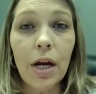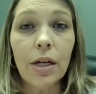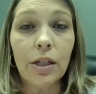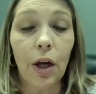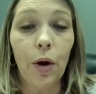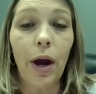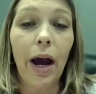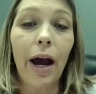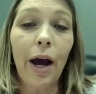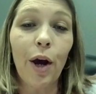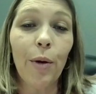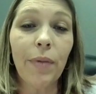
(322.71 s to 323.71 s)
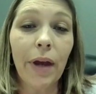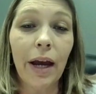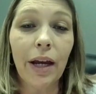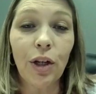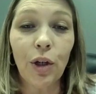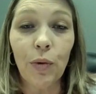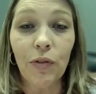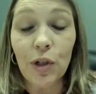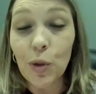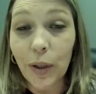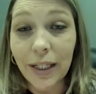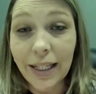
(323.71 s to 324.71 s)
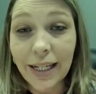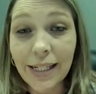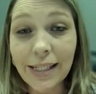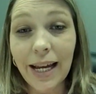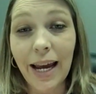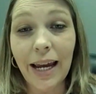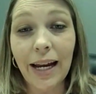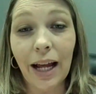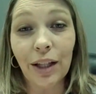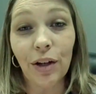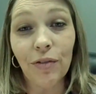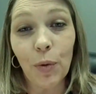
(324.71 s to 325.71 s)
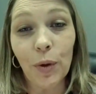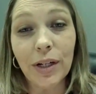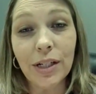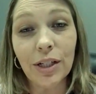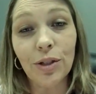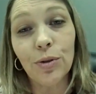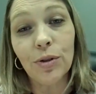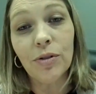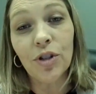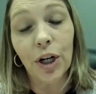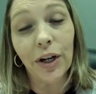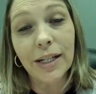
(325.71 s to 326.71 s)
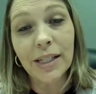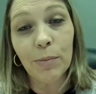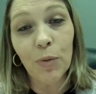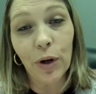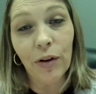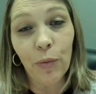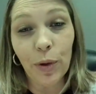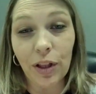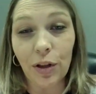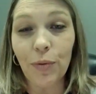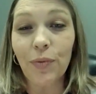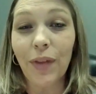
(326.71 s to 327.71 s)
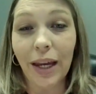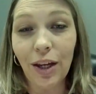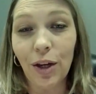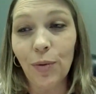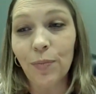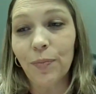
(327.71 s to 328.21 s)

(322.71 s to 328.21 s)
So I hope that you enjoyed this, and I look forward to sharing some more with you. Thank you.